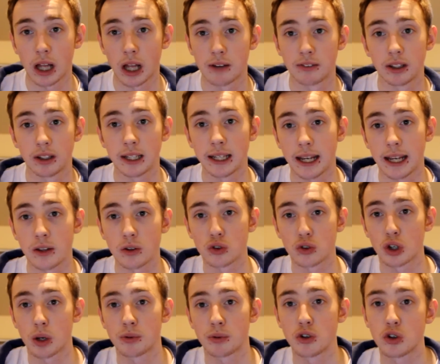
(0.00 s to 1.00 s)
I'll have a link in the
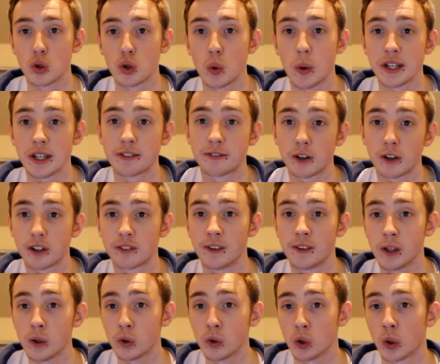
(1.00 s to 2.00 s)
description to his first video.